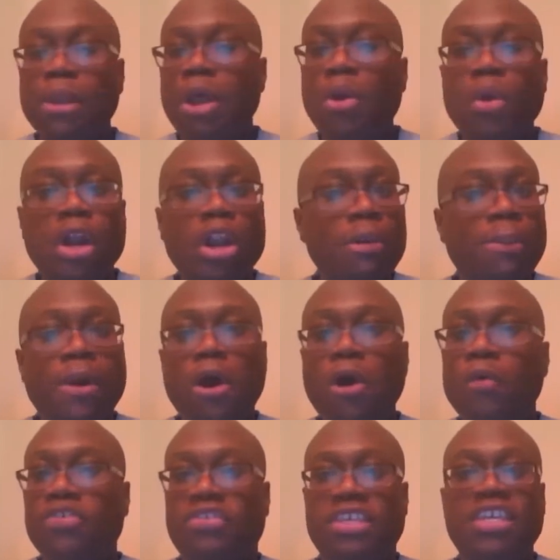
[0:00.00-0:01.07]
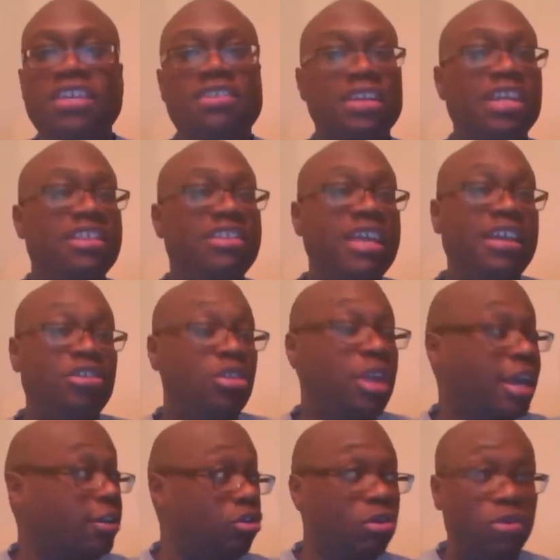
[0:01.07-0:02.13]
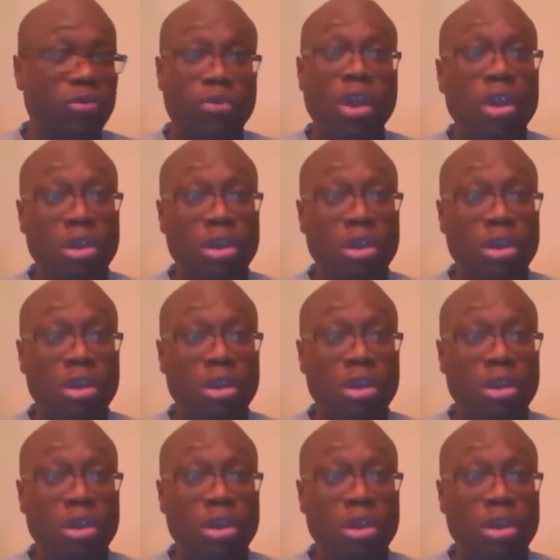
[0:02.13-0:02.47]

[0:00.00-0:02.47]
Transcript: blowing up all season, that's at like your